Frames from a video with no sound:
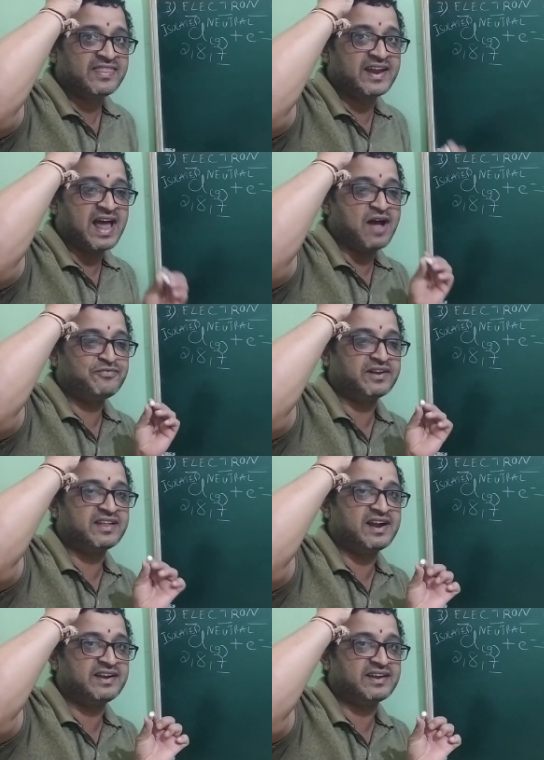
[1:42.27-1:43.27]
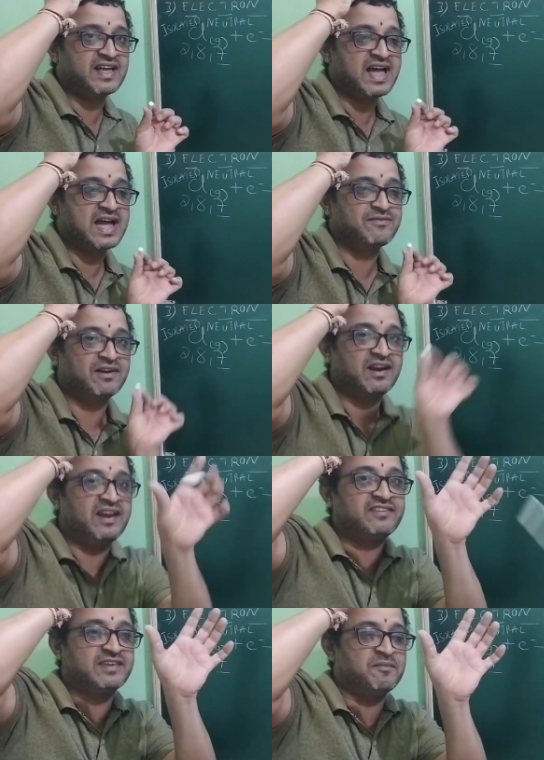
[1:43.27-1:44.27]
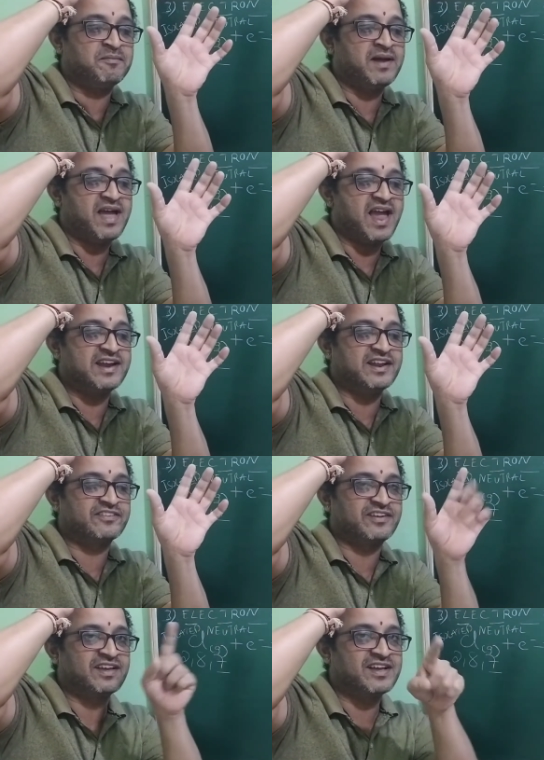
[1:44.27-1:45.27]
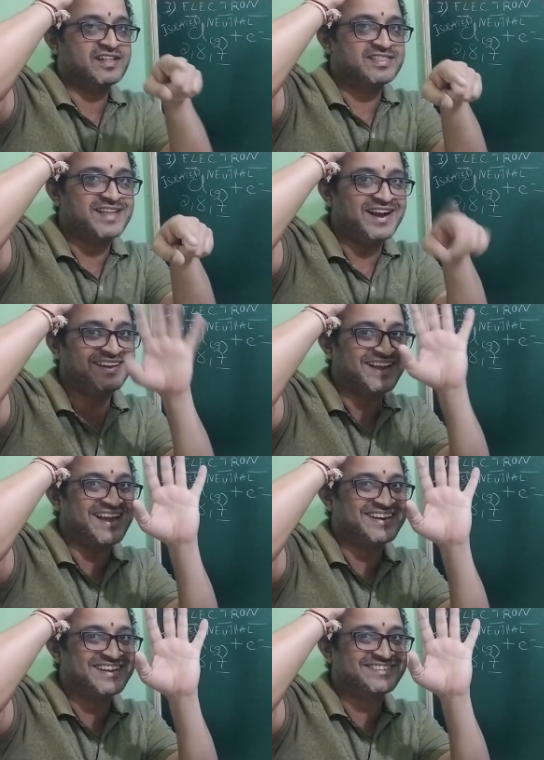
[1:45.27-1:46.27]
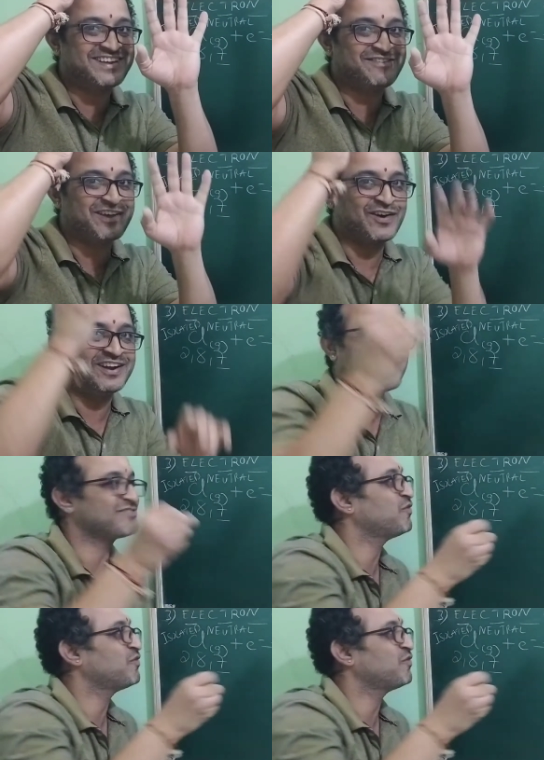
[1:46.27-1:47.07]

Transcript: Then after that, I will release some energy. That energy we call it